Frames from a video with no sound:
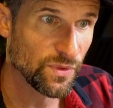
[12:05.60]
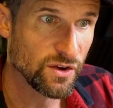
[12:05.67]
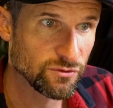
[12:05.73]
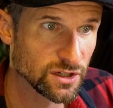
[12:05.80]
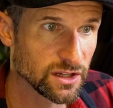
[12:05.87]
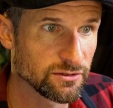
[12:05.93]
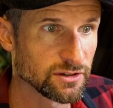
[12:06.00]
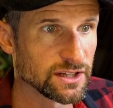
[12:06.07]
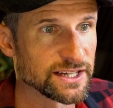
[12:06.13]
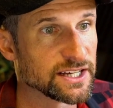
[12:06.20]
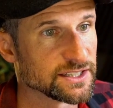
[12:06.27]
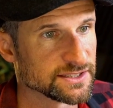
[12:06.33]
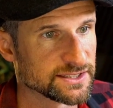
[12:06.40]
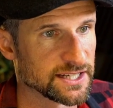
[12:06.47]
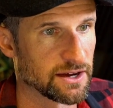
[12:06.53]
Really, really
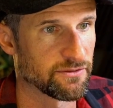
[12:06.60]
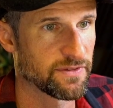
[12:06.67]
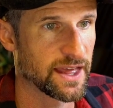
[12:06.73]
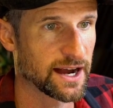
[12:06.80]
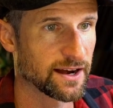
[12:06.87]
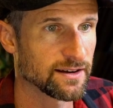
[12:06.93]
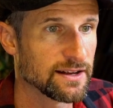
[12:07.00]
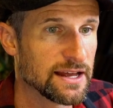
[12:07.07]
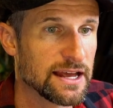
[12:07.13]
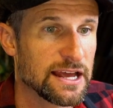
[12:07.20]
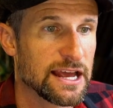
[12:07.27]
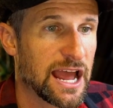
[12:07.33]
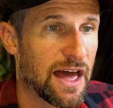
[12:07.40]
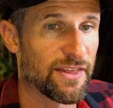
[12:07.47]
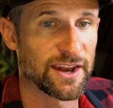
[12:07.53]
good stuff there.
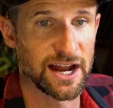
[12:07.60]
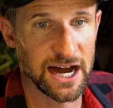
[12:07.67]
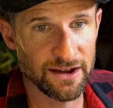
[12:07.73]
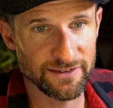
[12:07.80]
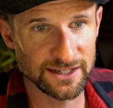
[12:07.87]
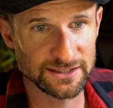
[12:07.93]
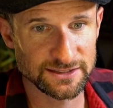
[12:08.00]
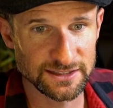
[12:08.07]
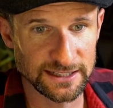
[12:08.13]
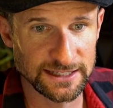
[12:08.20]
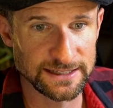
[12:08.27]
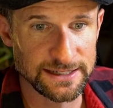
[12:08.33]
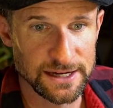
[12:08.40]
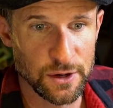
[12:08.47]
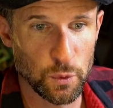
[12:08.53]
And then
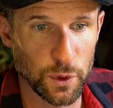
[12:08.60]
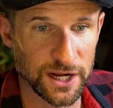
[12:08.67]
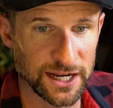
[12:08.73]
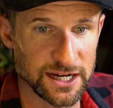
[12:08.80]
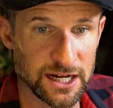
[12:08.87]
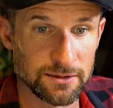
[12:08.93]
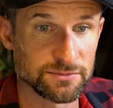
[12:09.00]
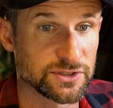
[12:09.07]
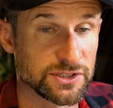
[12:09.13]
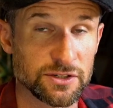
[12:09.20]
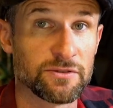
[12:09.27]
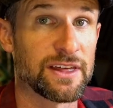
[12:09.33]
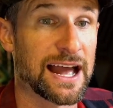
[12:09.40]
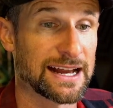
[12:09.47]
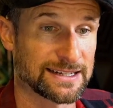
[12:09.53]
obviously when it comes
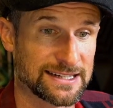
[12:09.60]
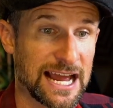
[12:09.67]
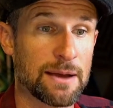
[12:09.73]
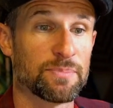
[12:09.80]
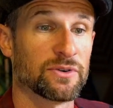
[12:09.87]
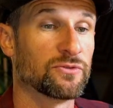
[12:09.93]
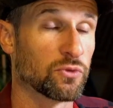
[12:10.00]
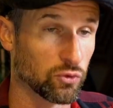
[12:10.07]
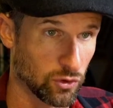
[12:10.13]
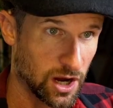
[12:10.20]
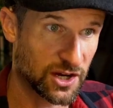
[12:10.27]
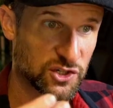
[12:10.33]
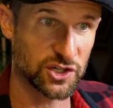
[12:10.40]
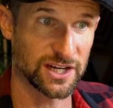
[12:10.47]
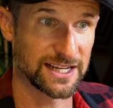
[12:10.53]
to that type of
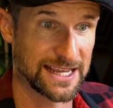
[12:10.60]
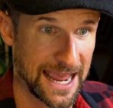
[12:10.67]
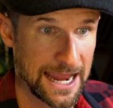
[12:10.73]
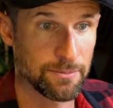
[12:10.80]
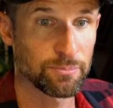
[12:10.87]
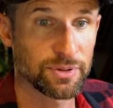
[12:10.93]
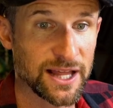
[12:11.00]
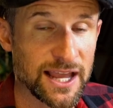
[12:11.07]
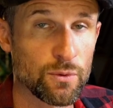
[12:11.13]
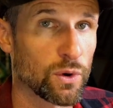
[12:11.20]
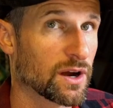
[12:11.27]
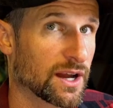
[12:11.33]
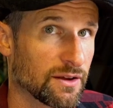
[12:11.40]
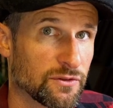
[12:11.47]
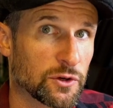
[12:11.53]
rush gameplay,
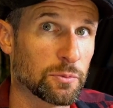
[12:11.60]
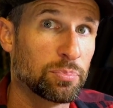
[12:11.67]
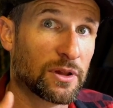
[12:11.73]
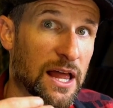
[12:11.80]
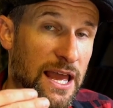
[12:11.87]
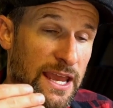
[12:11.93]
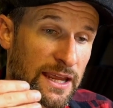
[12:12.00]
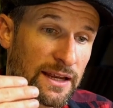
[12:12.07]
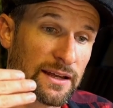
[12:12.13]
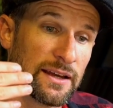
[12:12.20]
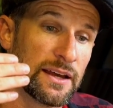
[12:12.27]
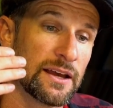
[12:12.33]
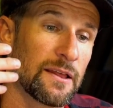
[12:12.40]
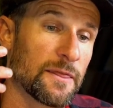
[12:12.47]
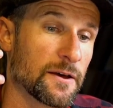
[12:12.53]
where if you're playing
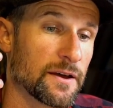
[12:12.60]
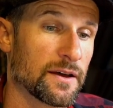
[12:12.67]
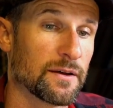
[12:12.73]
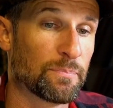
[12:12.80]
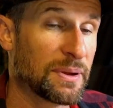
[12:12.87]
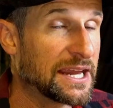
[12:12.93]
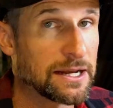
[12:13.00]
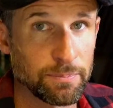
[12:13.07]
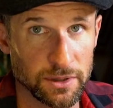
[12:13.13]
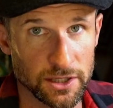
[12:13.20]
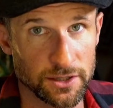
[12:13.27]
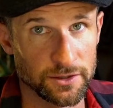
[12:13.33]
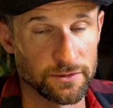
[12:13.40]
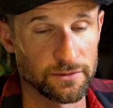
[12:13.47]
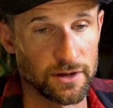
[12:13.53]
the pink
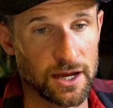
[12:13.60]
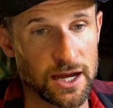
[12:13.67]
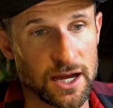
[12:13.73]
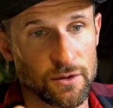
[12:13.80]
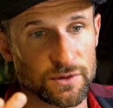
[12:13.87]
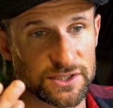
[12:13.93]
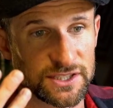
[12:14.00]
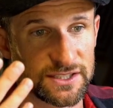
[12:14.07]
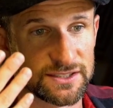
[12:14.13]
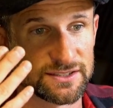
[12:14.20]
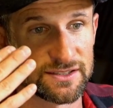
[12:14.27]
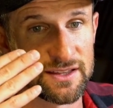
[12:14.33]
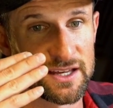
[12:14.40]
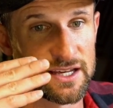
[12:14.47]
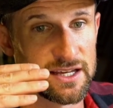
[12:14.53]
balloon, which
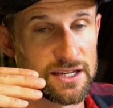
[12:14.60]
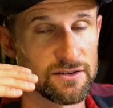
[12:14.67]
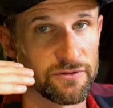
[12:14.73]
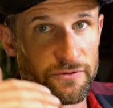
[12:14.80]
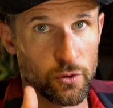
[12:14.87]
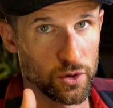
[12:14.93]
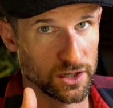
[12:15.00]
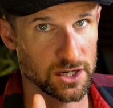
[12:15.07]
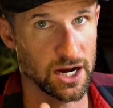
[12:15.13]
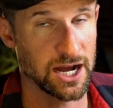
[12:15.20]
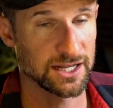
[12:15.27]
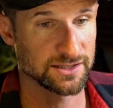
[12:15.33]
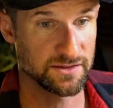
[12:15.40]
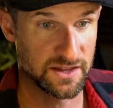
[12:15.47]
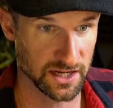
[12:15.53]
is the 4
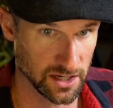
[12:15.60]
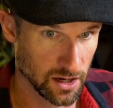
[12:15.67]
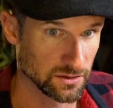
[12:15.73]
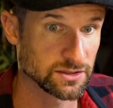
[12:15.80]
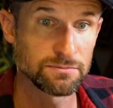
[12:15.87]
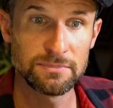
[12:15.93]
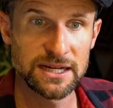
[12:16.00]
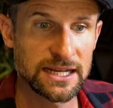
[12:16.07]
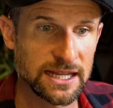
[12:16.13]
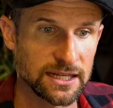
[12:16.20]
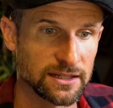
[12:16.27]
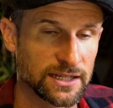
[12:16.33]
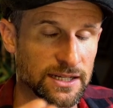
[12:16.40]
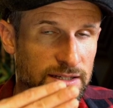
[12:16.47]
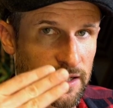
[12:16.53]
cost that goes
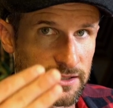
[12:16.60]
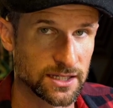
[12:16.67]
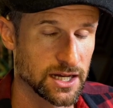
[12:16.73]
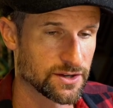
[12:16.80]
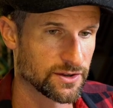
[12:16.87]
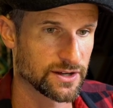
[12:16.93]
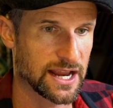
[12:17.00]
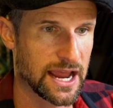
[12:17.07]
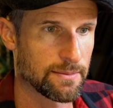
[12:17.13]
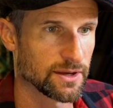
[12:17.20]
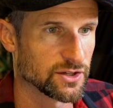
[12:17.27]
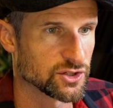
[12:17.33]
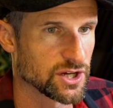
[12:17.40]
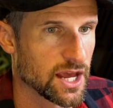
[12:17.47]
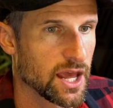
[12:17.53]
immediately, does 100
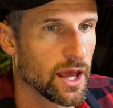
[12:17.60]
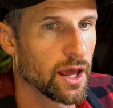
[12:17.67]
damage.